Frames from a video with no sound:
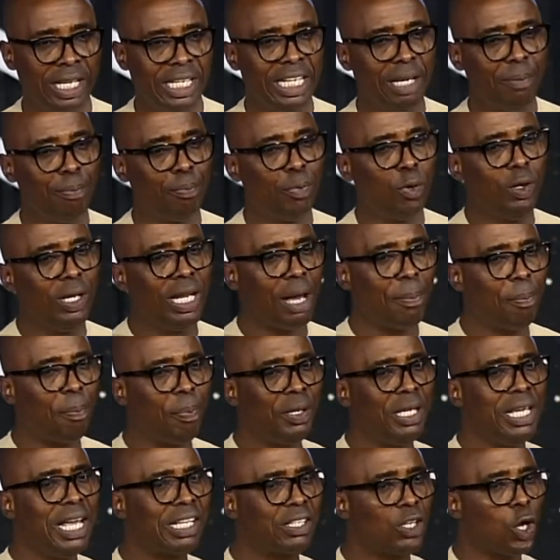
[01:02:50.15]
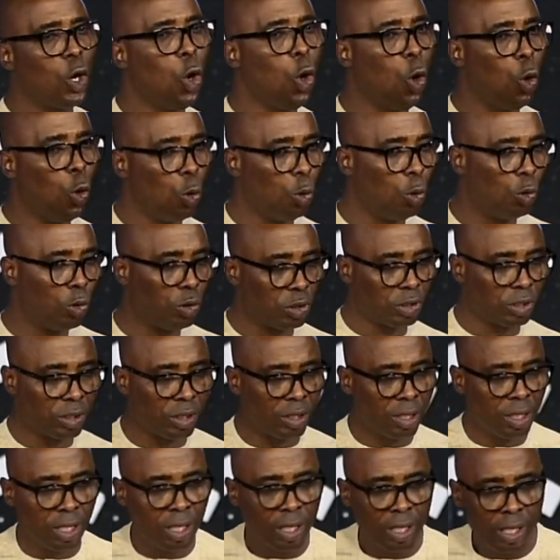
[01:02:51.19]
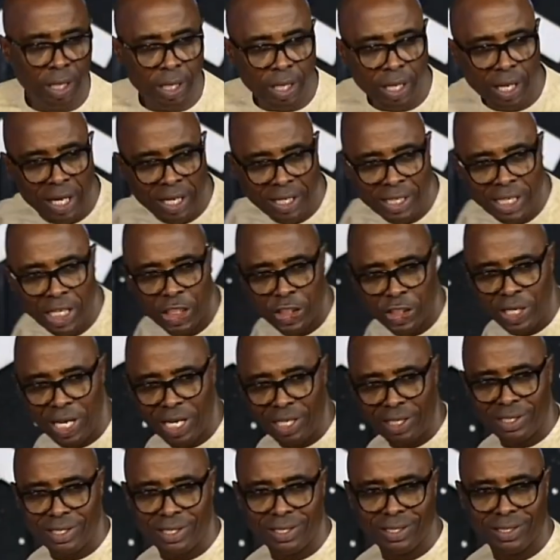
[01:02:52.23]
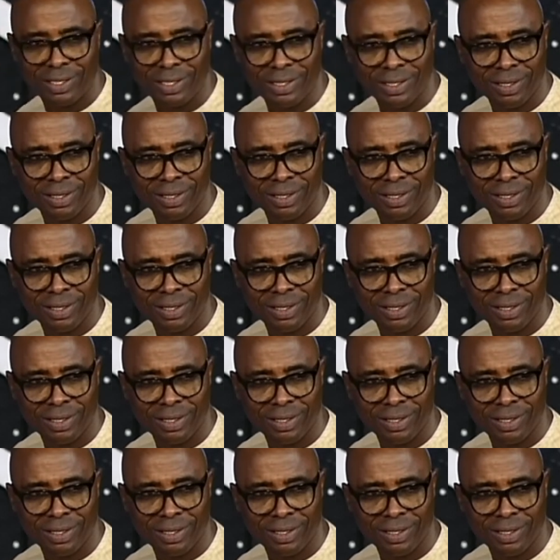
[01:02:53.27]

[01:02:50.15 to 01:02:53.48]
The bullet pierced holes in the shirt.